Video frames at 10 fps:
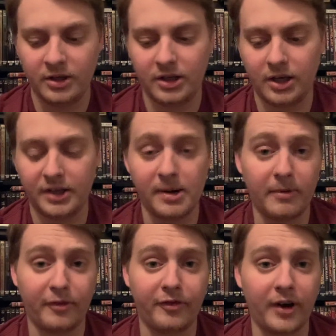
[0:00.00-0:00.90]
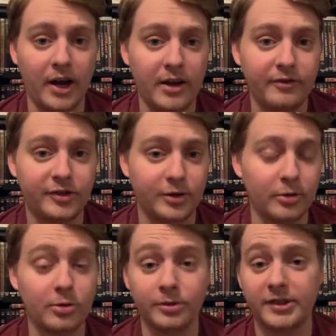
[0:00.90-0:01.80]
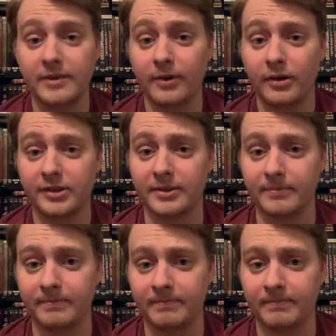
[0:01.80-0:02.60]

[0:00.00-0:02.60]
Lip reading: Number 5, Stone Cold Steve Austin.